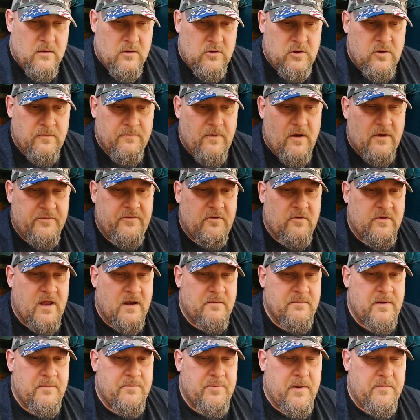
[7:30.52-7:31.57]
You've also got
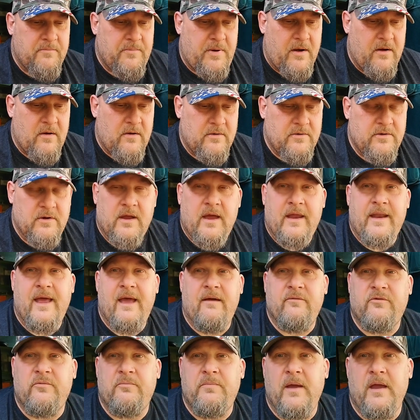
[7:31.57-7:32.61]
to be prepared. You got to
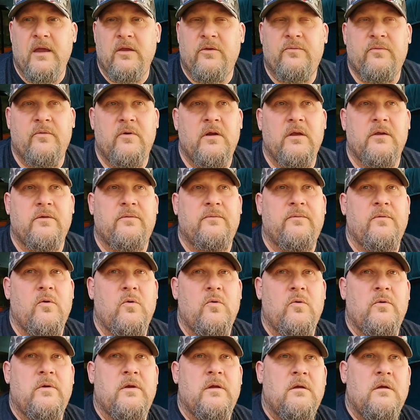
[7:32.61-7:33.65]
have space for his
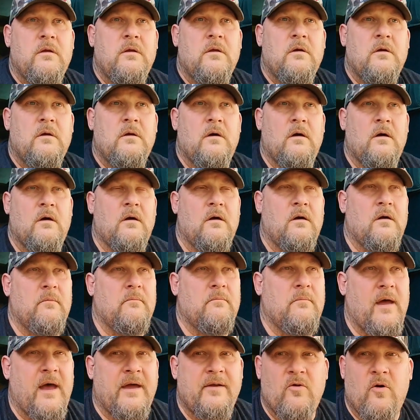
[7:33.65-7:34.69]
food.
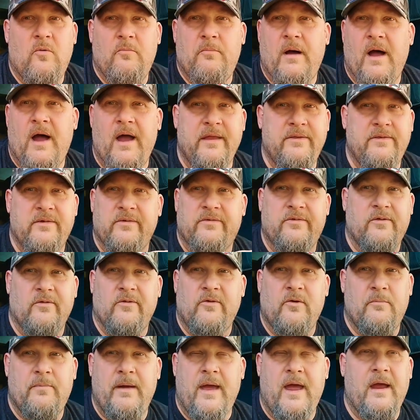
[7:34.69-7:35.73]
I don't buy just the
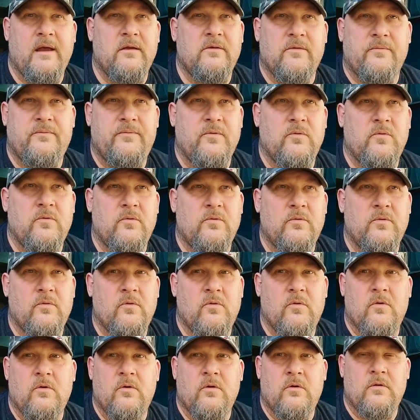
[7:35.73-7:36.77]
little bags of food
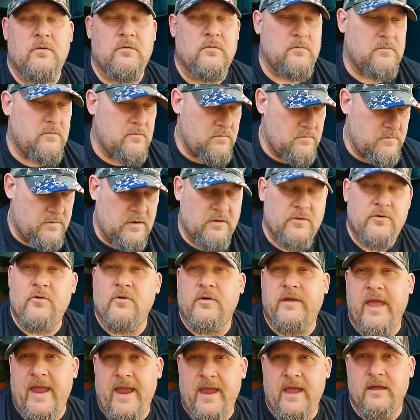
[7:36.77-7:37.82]
or the little
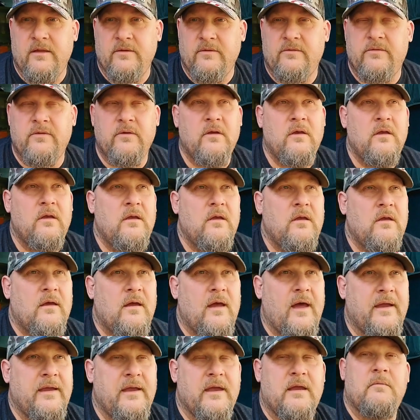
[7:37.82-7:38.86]
cans.
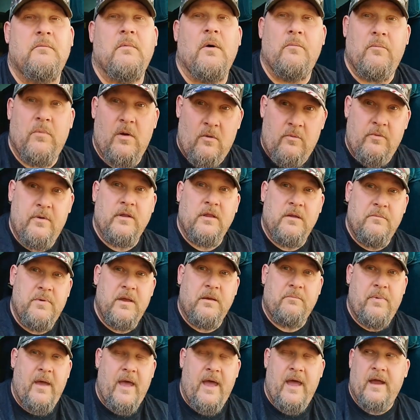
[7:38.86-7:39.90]
I get him a really
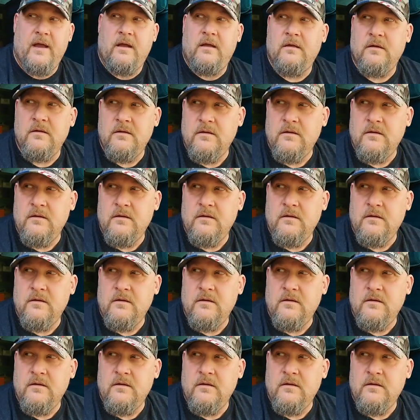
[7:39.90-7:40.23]
big bag.